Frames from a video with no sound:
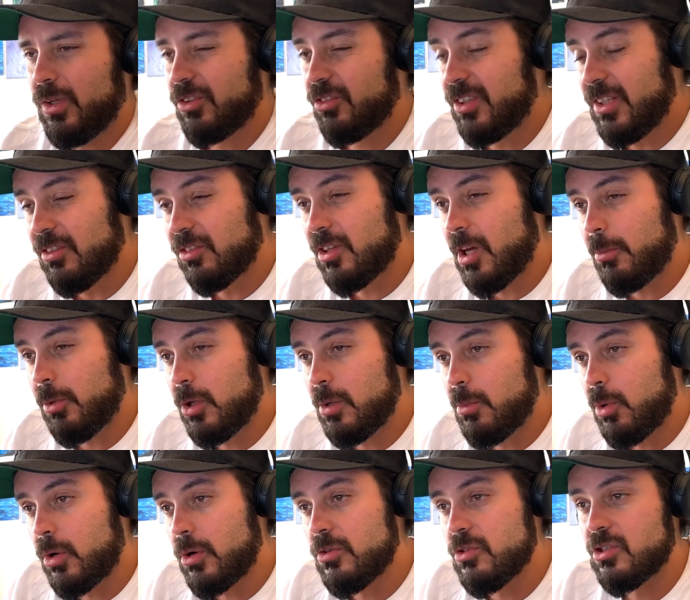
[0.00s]
Well, since
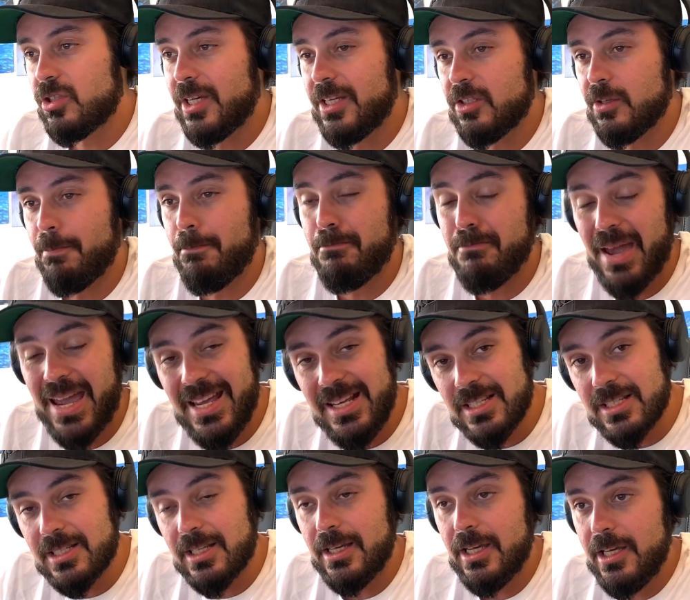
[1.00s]
W Motors is
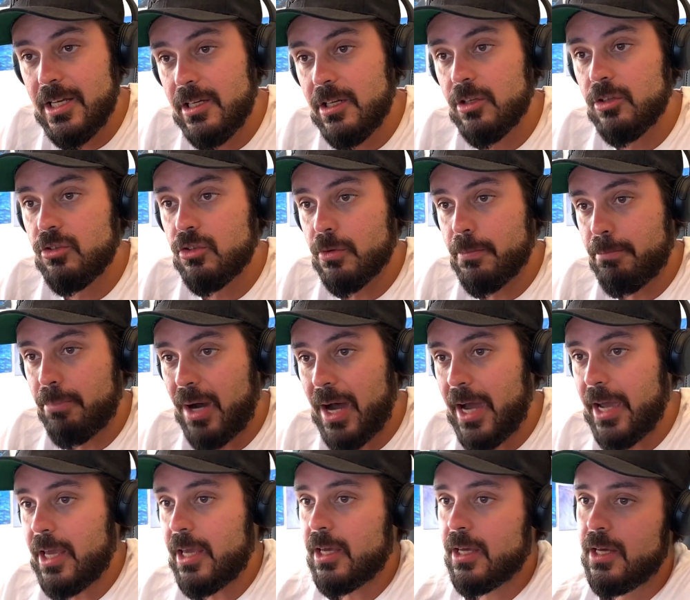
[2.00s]
based in
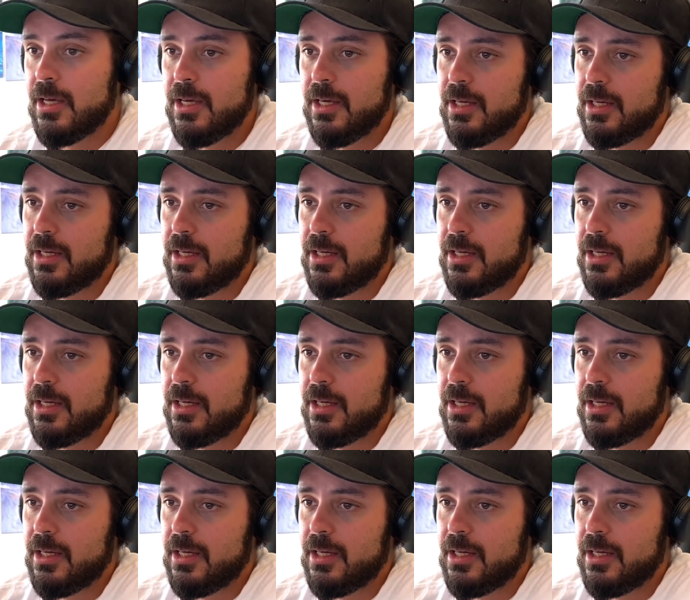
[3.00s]
Dubai,